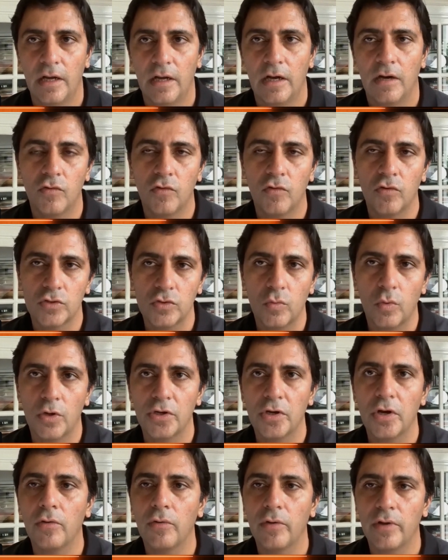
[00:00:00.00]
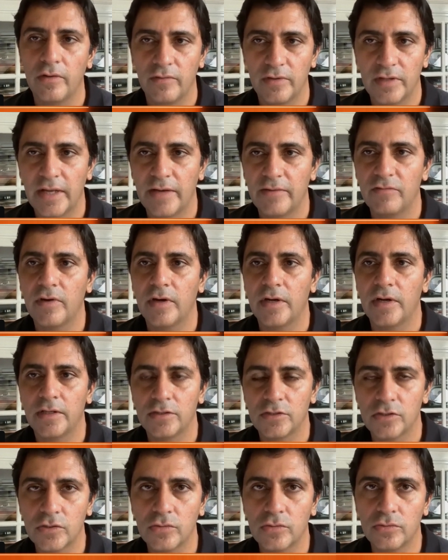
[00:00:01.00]
Of course, what you're doing with F1
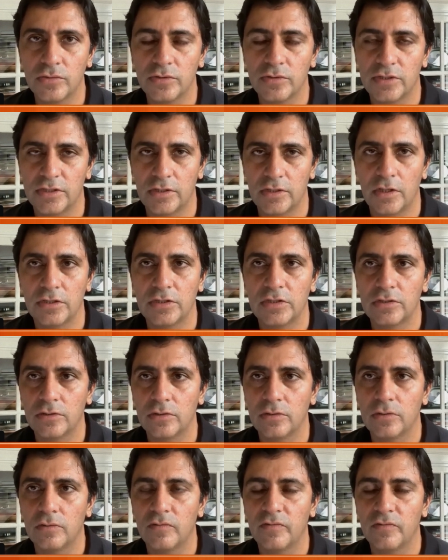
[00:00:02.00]
in schools is also